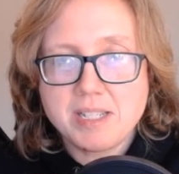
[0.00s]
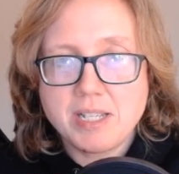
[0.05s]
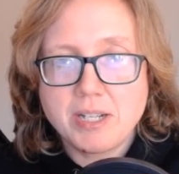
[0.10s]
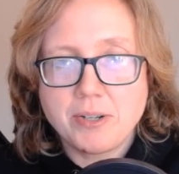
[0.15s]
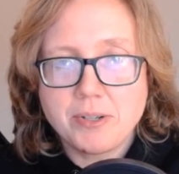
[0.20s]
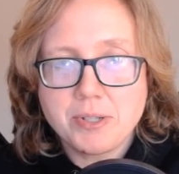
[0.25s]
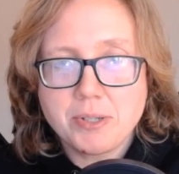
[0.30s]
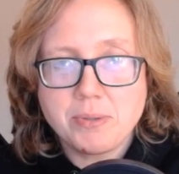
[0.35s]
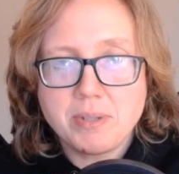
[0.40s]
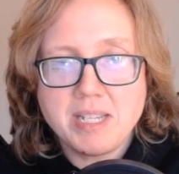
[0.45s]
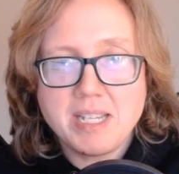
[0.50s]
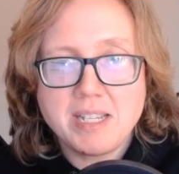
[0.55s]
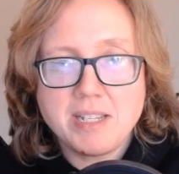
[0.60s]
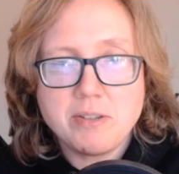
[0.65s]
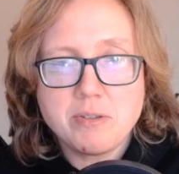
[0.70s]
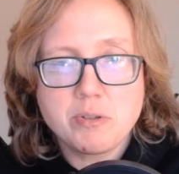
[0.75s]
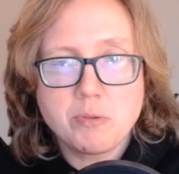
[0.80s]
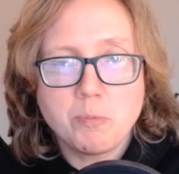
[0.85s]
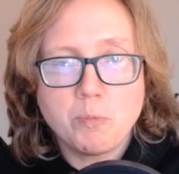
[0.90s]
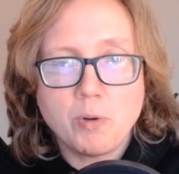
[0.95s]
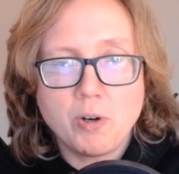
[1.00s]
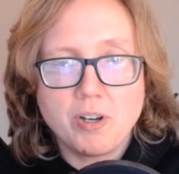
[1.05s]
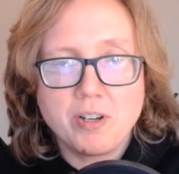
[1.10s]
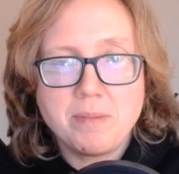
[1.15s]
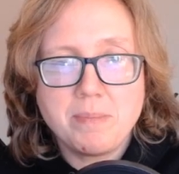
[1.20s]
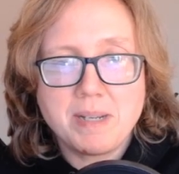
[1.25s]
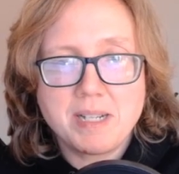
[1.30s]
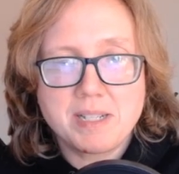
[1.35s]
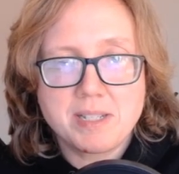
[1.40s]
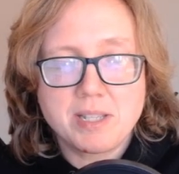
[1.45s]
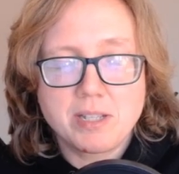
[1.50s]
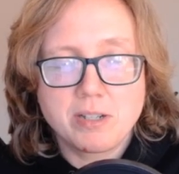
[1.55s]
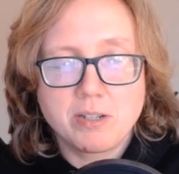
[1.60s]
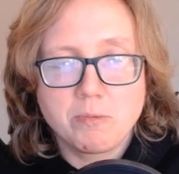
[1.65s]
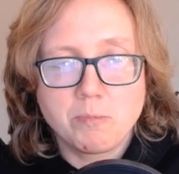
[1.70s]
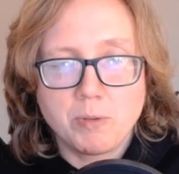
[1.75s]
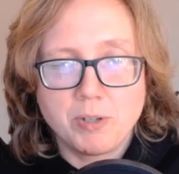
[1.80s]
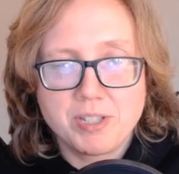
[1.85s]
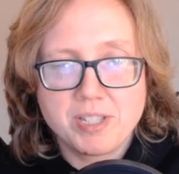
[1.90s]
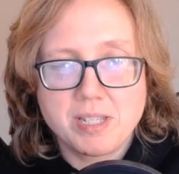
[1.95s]
It also can't use 1 because there are
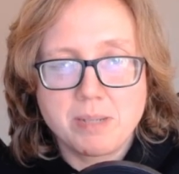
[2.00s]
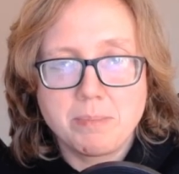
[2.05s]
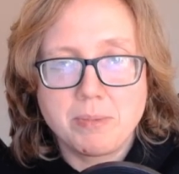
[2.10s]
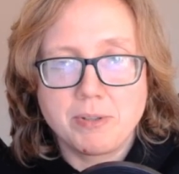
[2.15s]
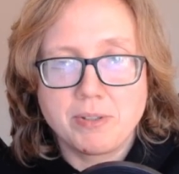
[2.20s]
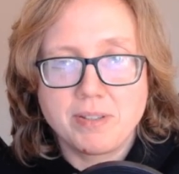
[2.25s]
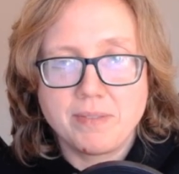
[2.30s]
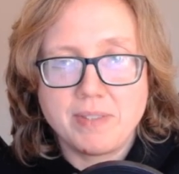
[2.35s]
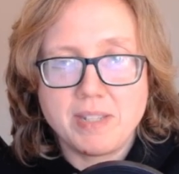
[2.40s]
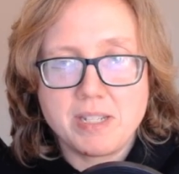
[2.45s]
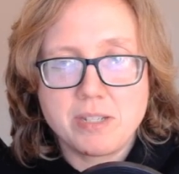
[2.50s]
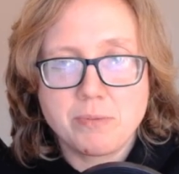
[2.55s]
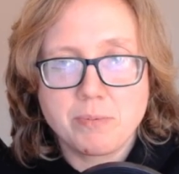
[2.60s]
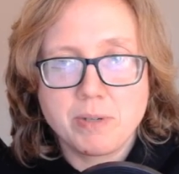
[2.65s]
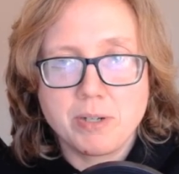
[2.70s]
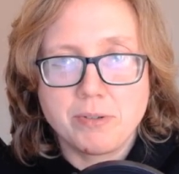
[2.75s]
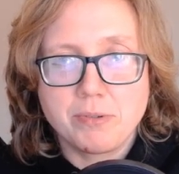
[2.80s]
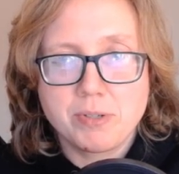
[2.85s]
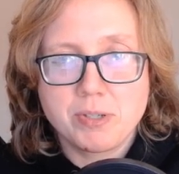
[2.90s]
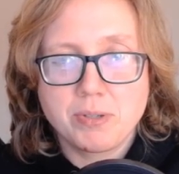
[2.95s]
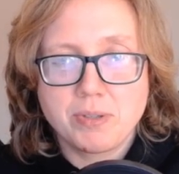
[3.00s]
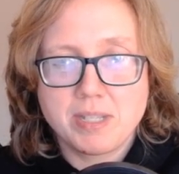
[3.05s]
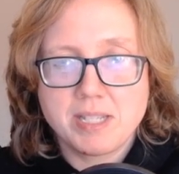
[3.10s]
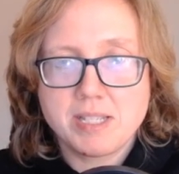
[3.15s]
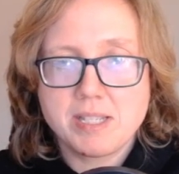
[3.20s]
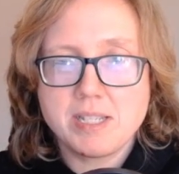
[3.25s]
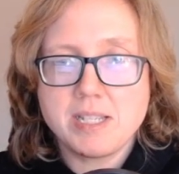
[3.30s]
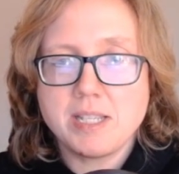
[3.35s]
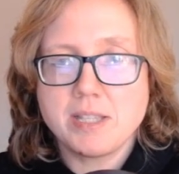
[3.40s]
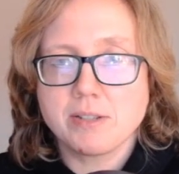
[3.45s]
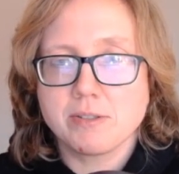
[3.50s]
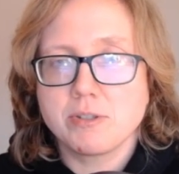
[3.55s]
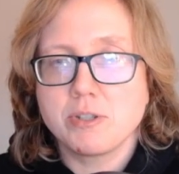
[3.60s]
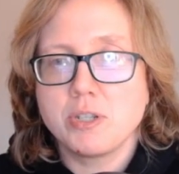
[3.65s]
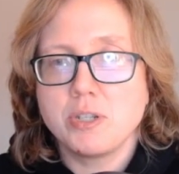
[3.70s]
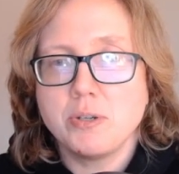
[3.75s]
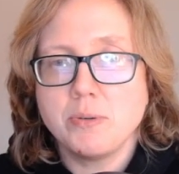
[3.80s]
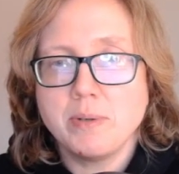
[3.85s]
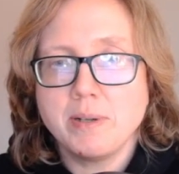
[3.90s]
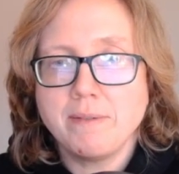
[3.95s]
1s in both of these rows. So this is either
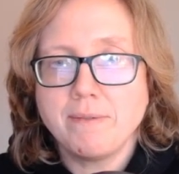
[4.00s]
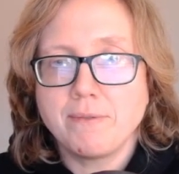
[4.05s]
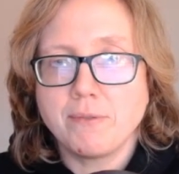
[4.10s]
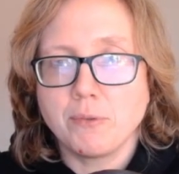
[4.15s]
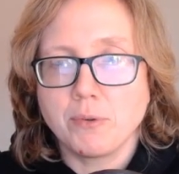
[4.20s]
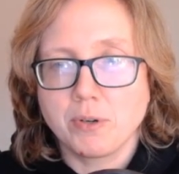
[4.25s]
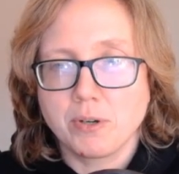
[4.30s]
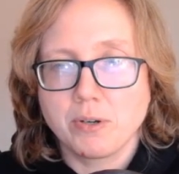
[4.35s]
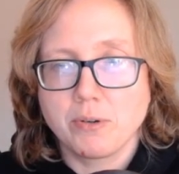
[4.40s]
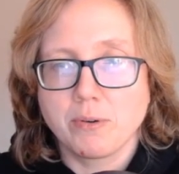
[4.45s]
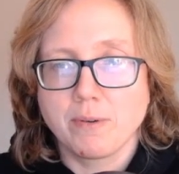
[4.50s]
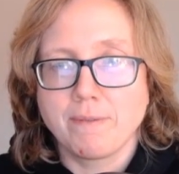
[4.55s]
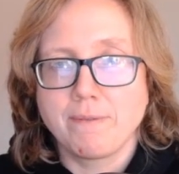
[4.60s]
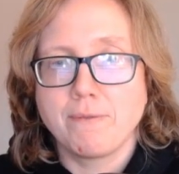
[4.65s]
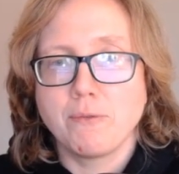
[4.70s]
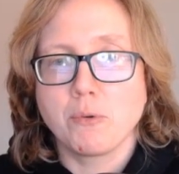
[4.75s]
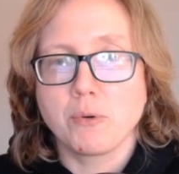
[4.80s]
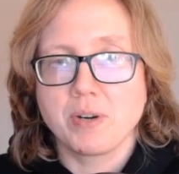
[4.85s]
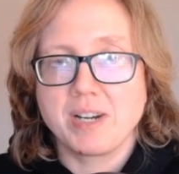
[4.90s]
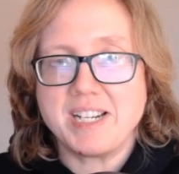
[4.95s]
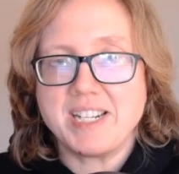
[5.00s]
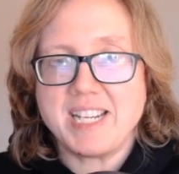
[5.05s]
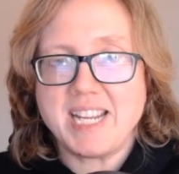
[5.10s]
2 and 4 or 4 and